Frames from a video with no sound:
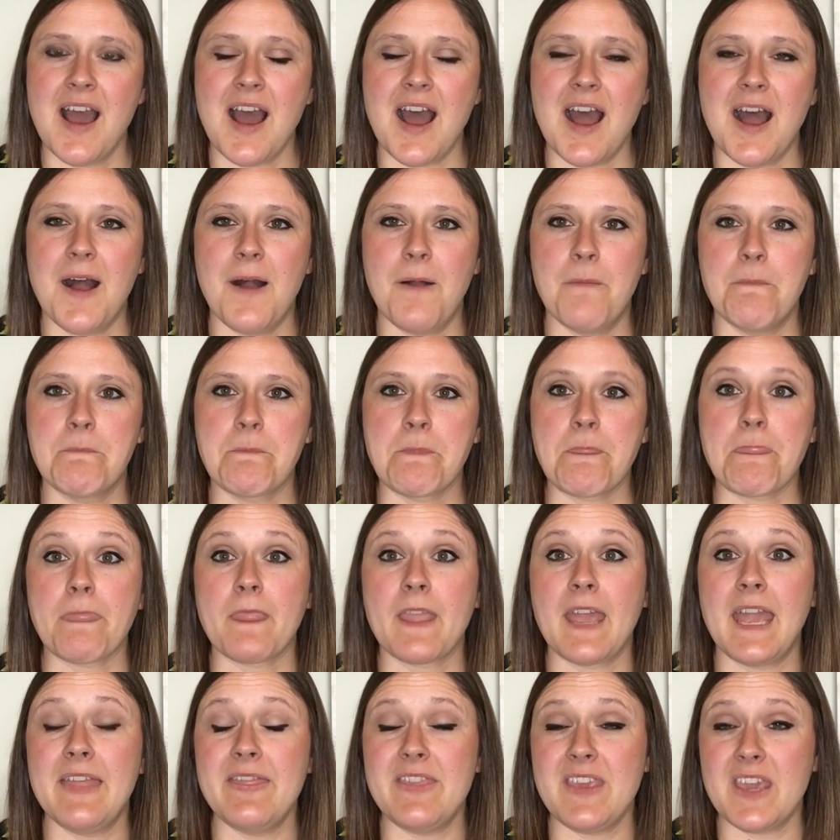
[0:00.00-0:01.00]
Um,
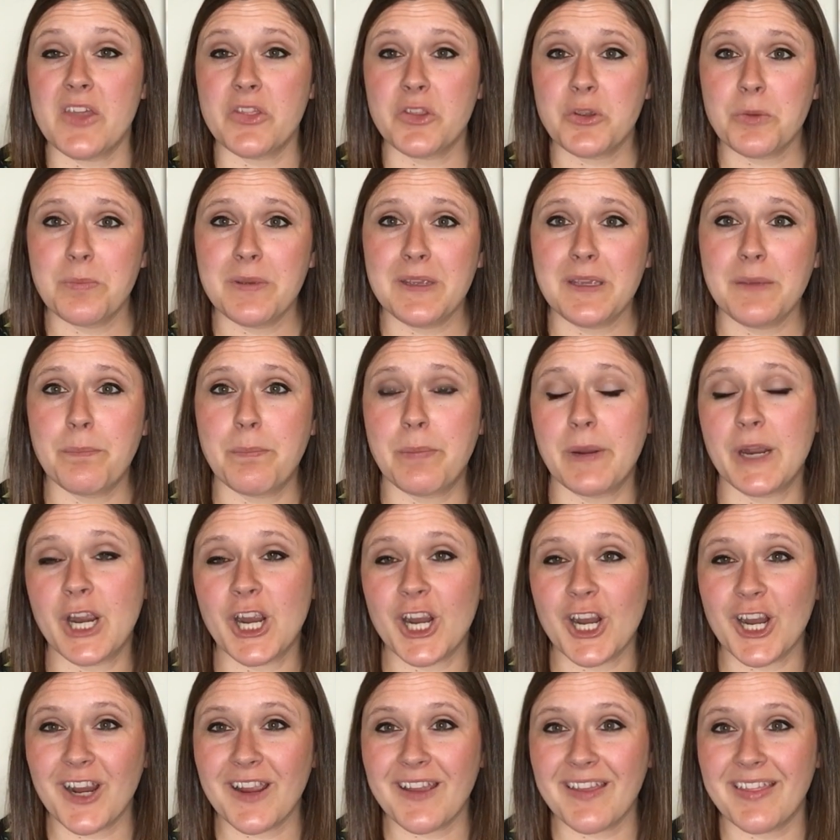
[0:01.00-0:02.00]
the other big
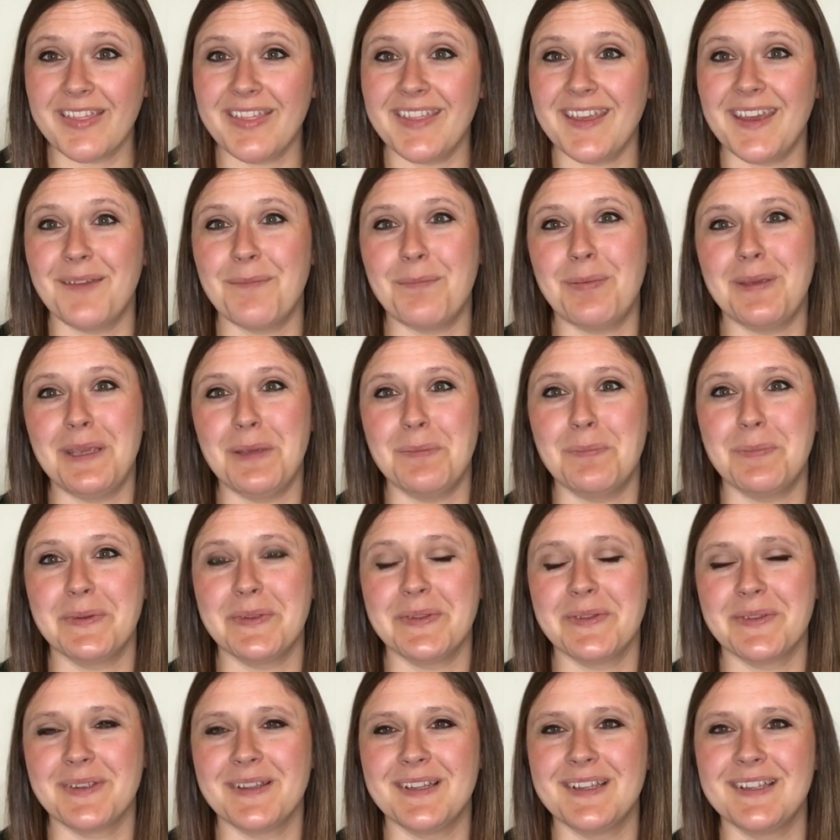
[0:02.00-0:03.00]
perk that
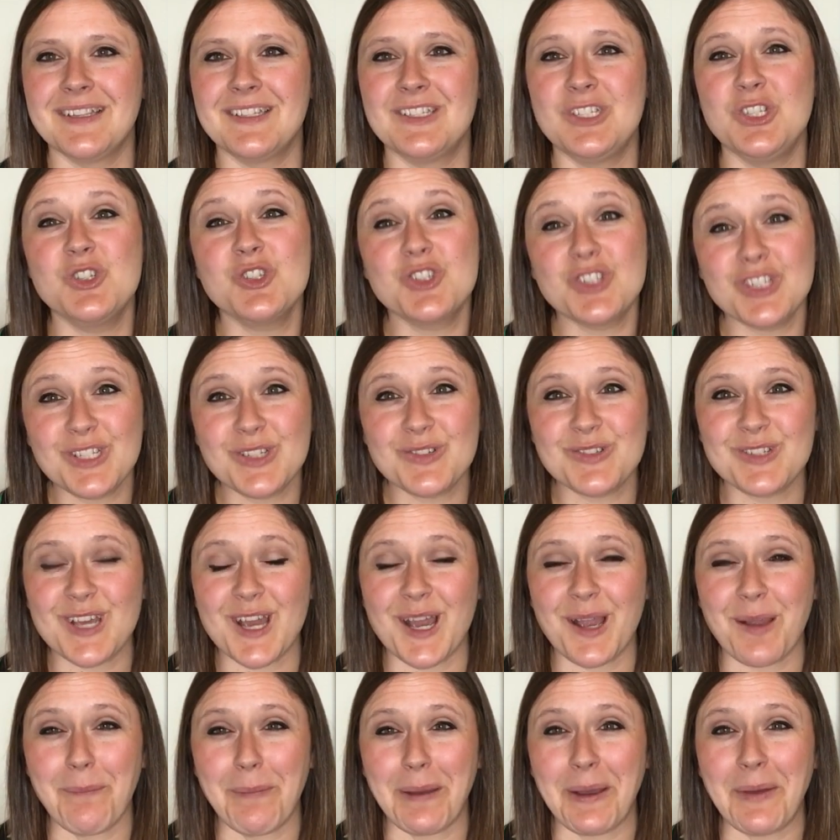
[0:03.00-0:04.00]
people usually don't
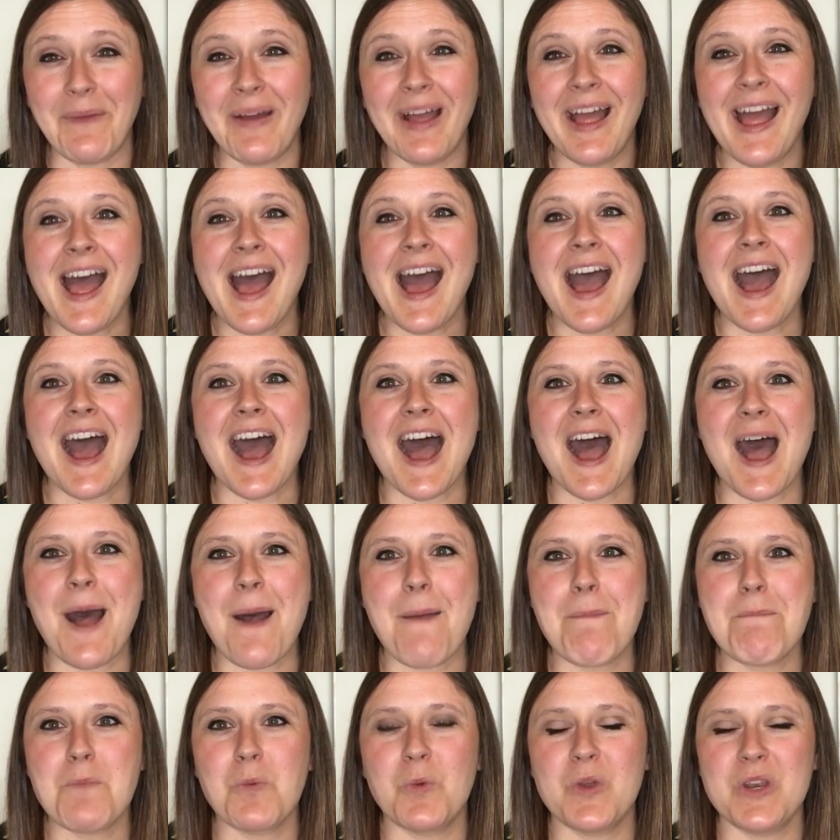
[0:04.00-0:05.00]
talk about,
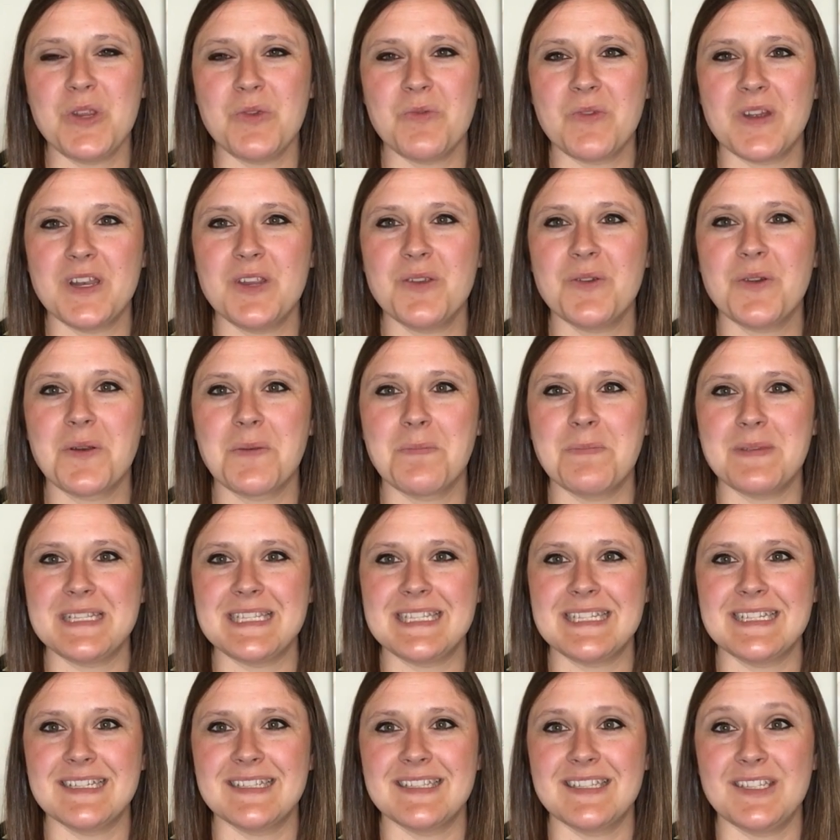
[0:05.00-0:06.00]
um, when you run your own
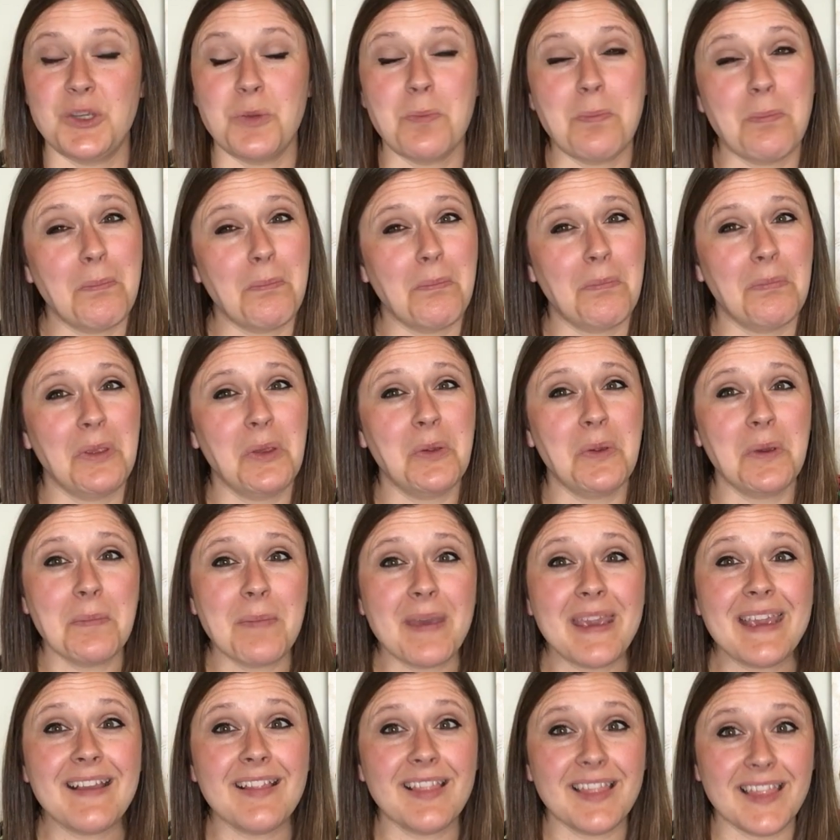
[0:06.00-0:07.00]
business, you, you can
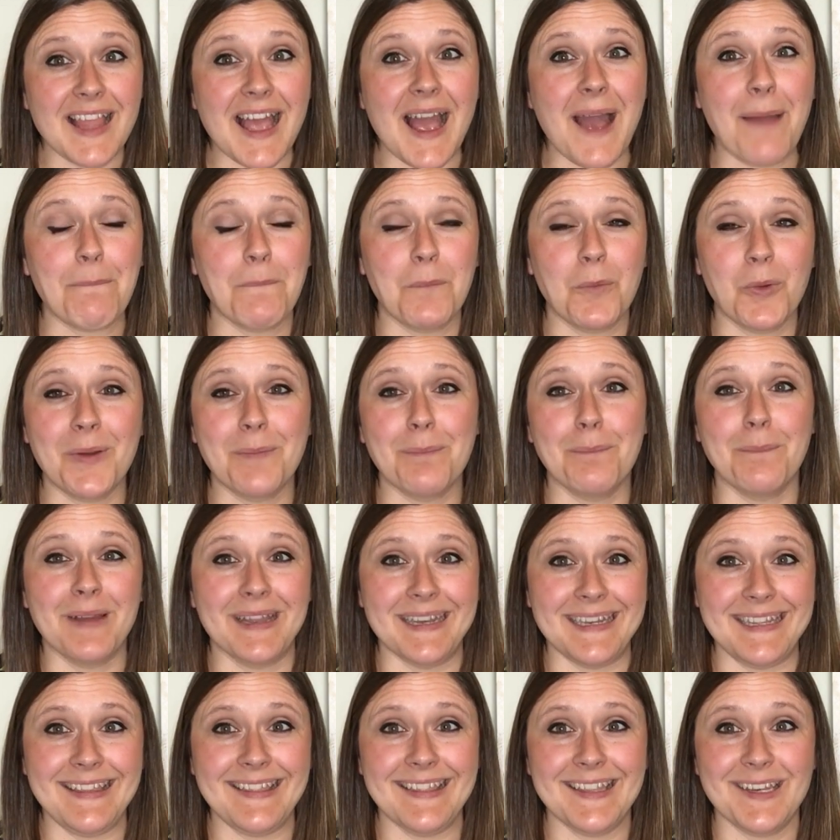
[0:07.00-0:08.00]
make a lot more
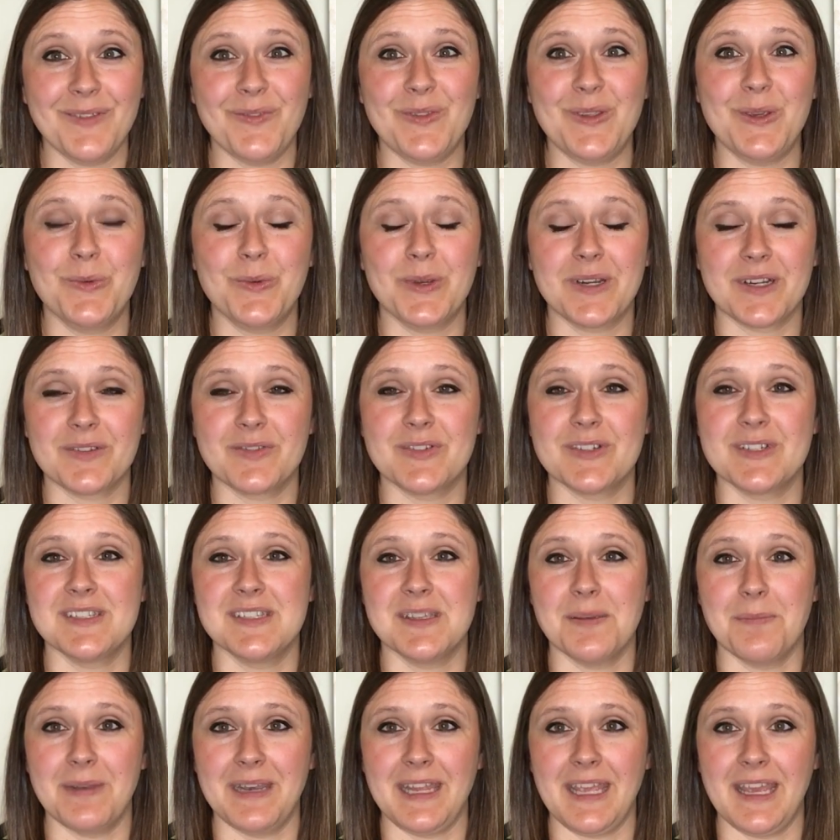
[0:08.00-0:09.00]
money than if you work for
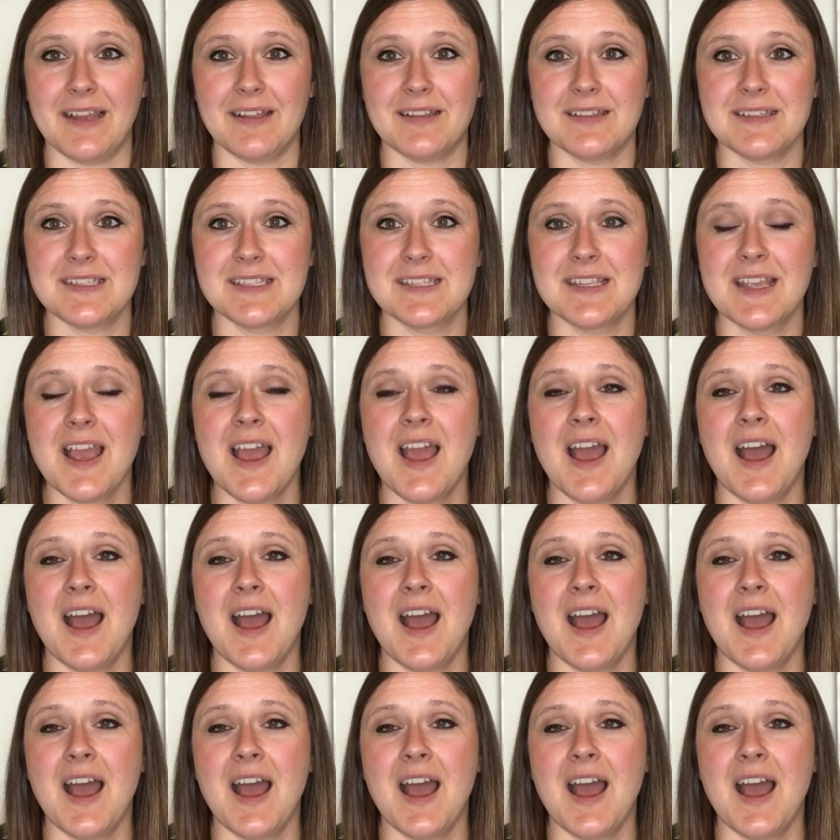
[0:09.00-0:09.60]
somebody else.